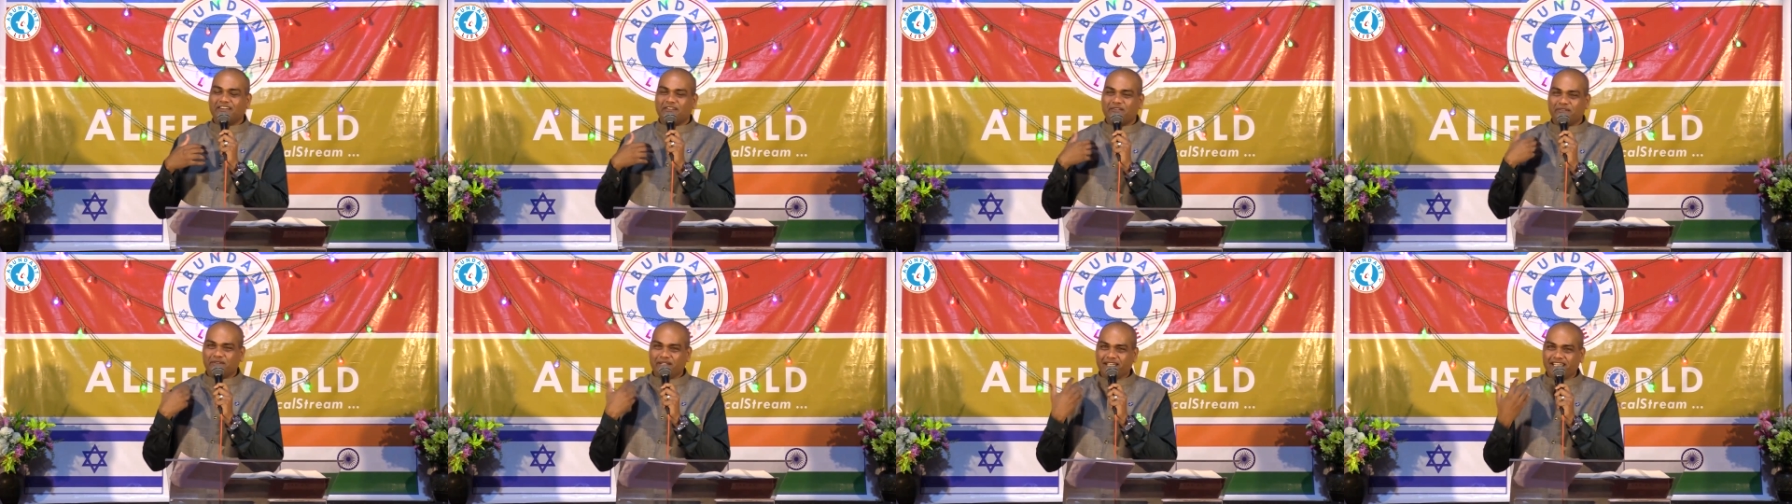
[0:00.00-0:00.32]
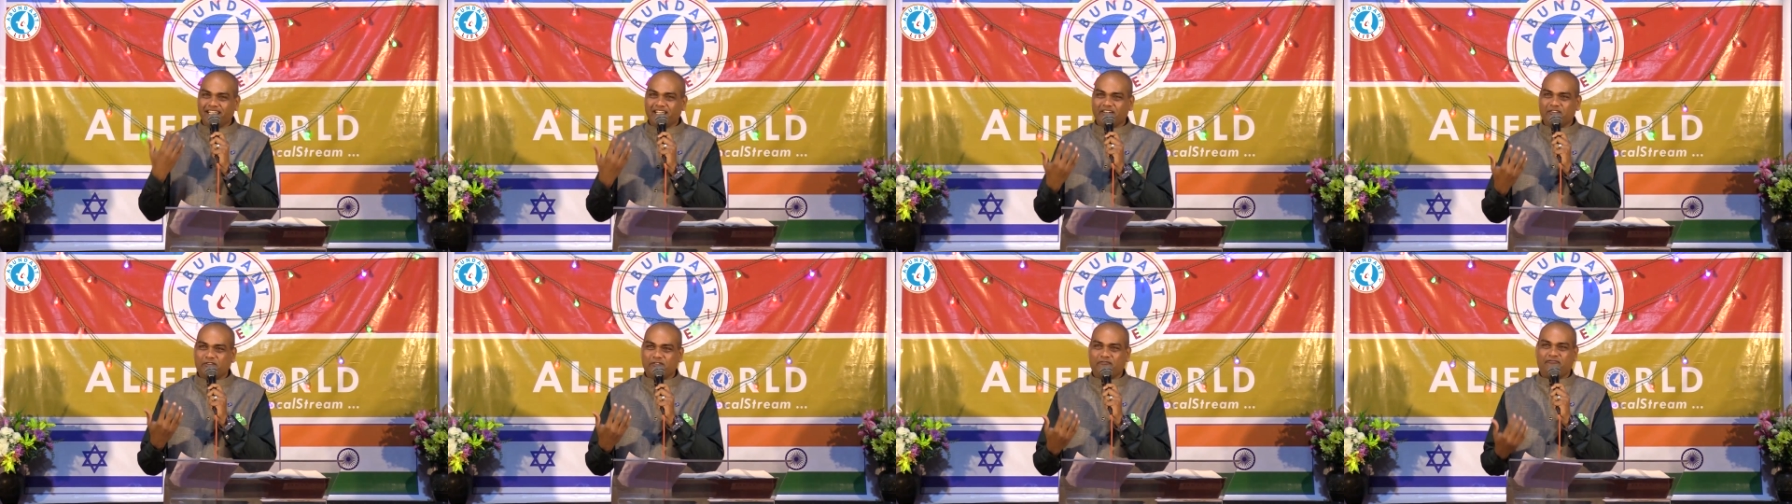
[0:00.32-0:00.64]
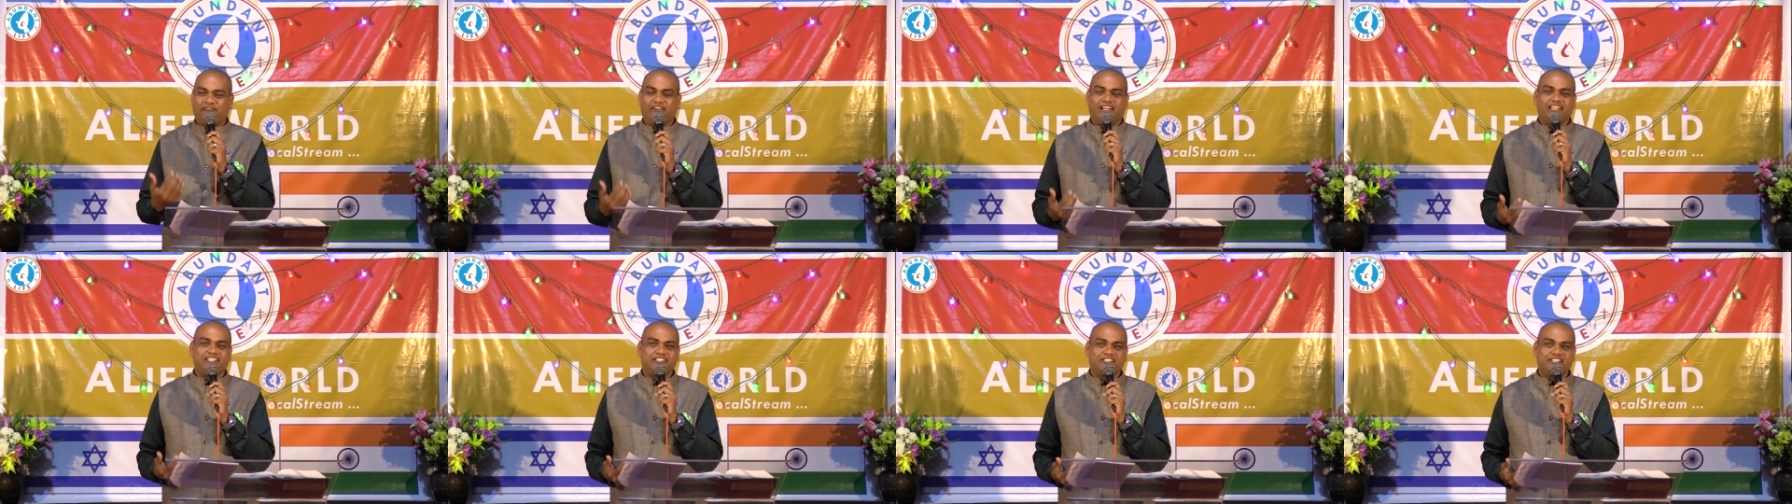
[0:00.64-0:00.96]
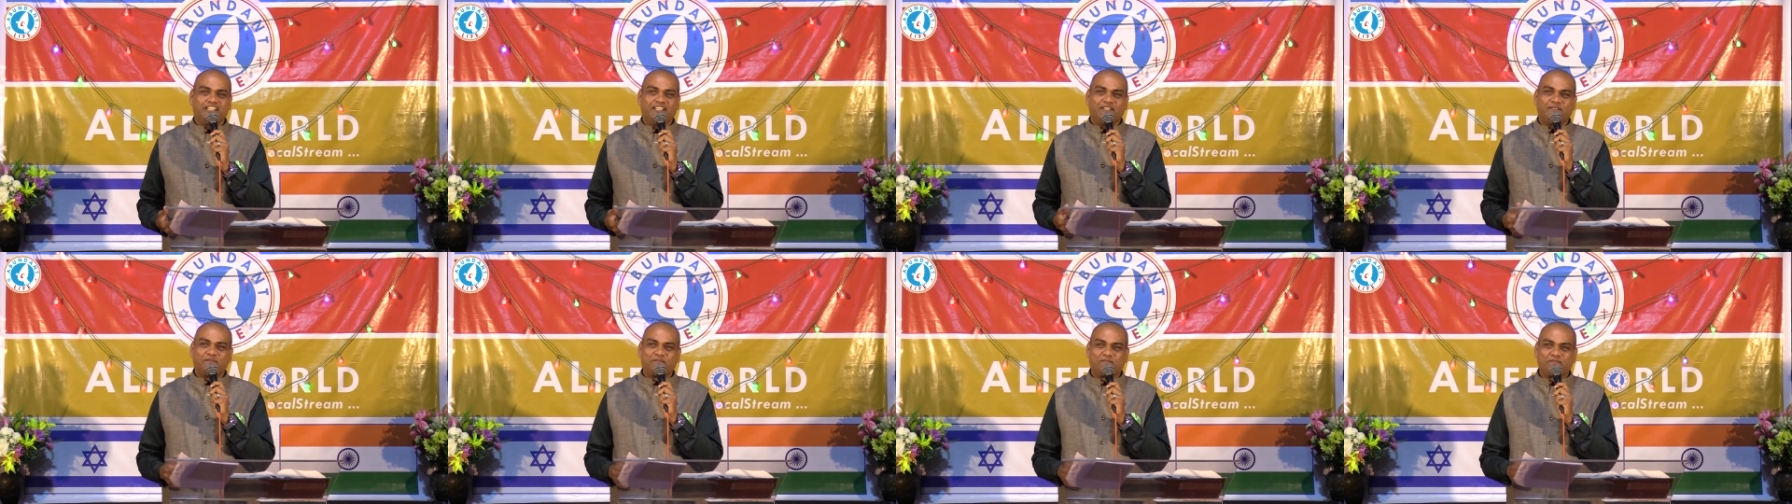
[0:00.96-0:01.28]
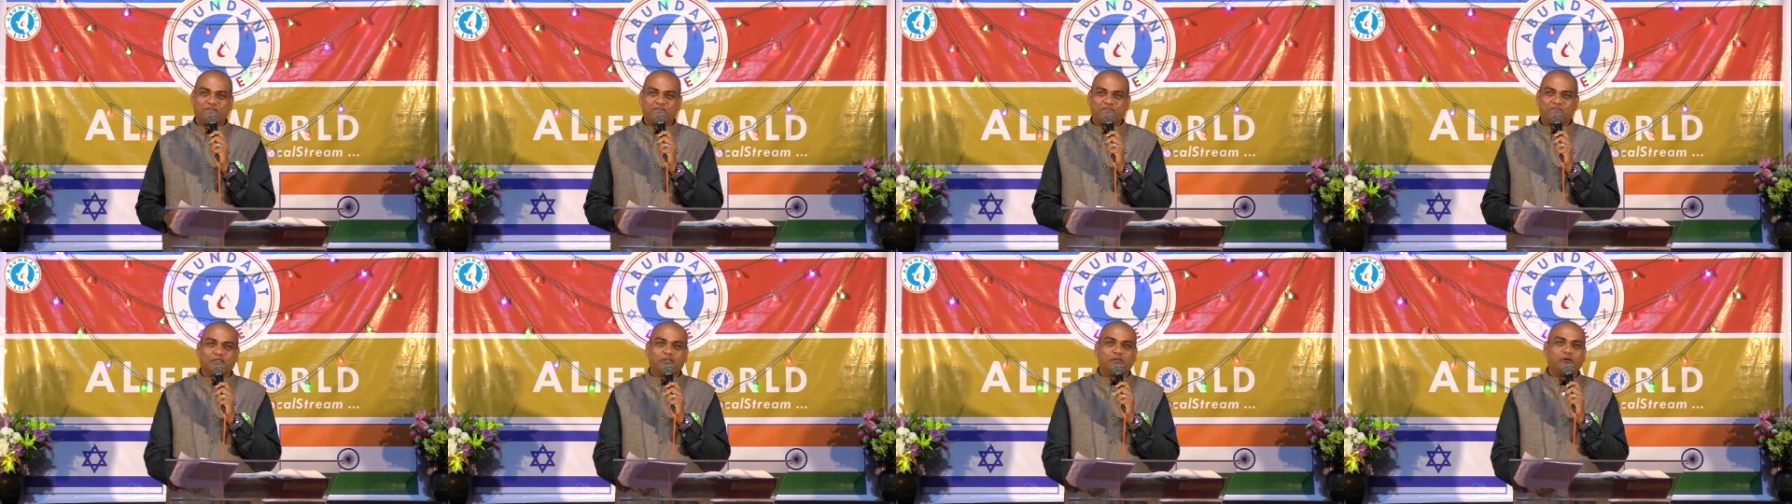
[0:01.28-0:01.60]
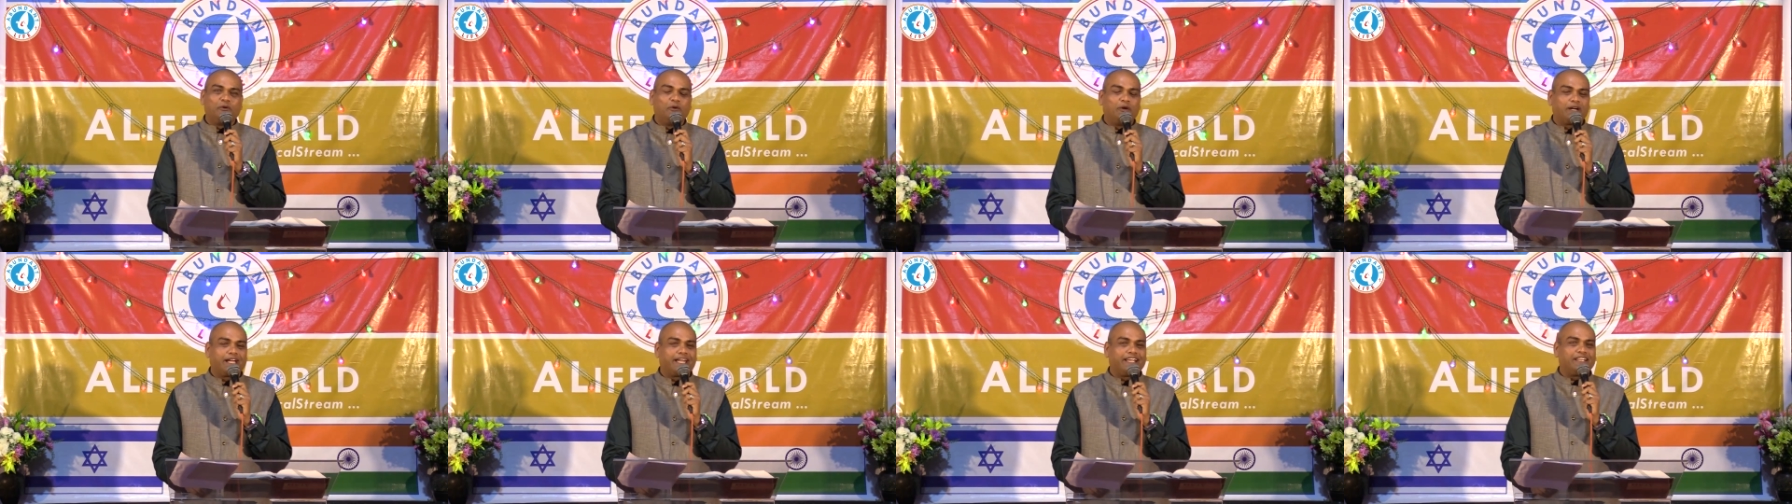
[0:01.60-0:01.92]
really refreshing
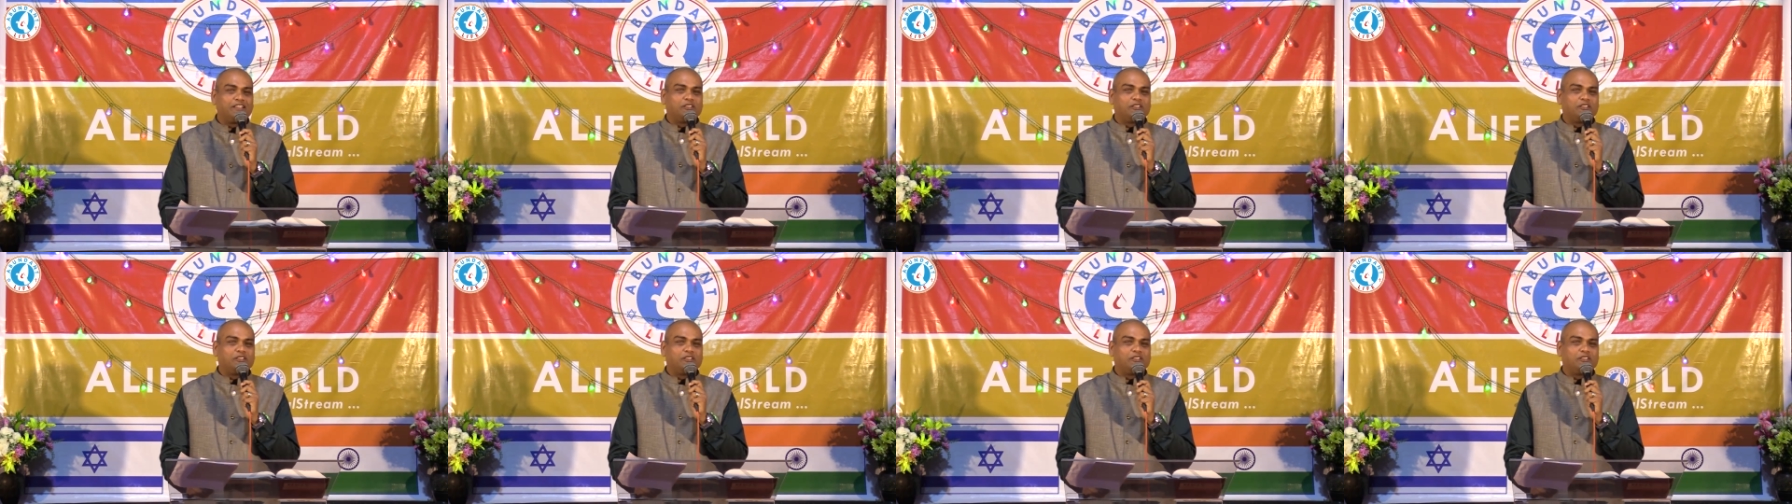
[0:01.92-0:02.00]
to look